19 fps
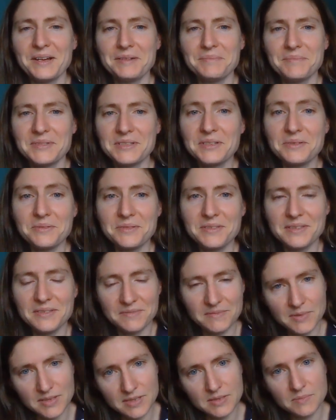
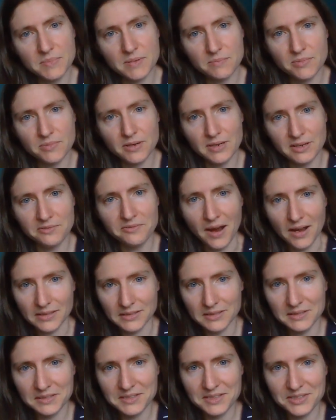This has been pretty
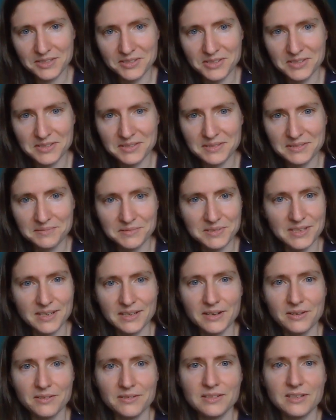fun to just sit
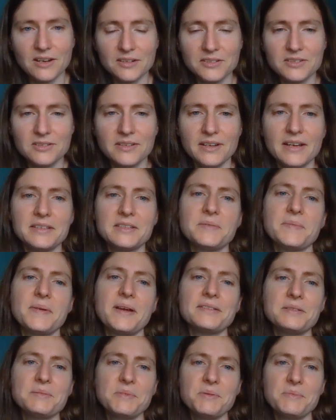here and talk to you guys
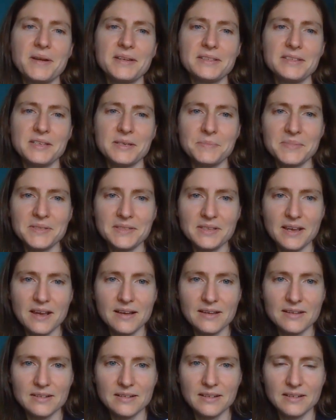about some of my tips
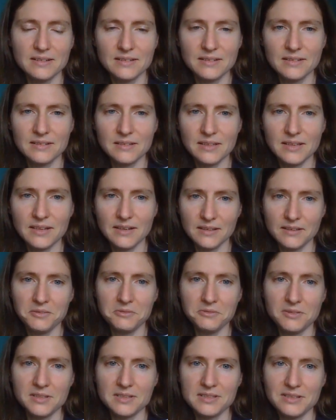on getting
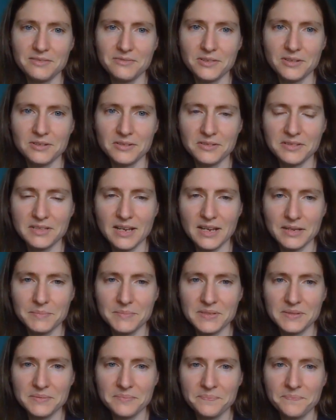through these difficult
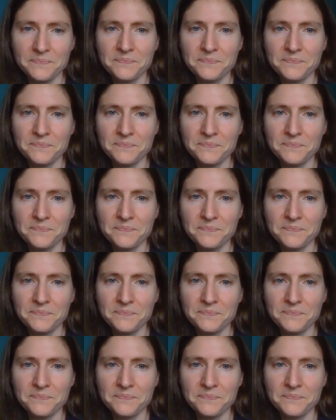times.